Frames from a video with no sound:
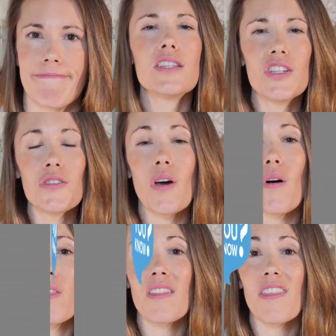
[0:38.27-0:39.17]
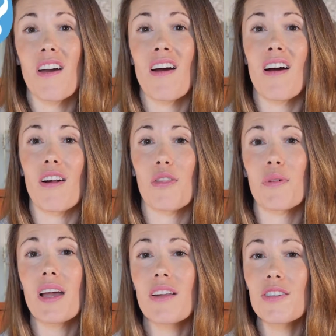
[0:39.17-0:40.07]
Did you know that there are
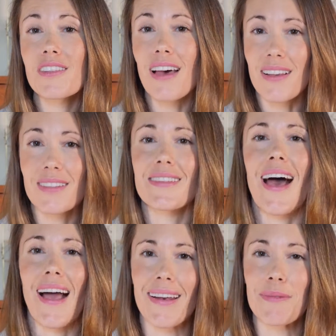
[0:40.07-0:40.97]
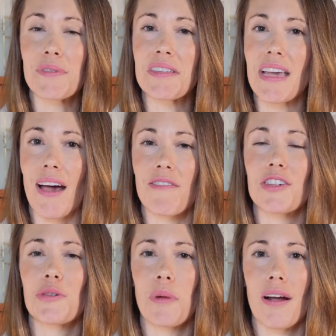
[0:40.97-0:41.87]
300,000 items in the
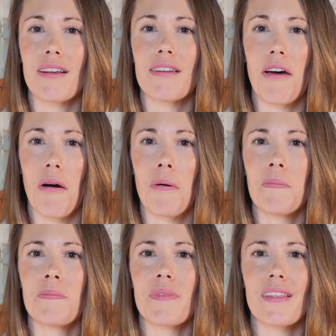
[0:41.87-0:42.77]
average American home?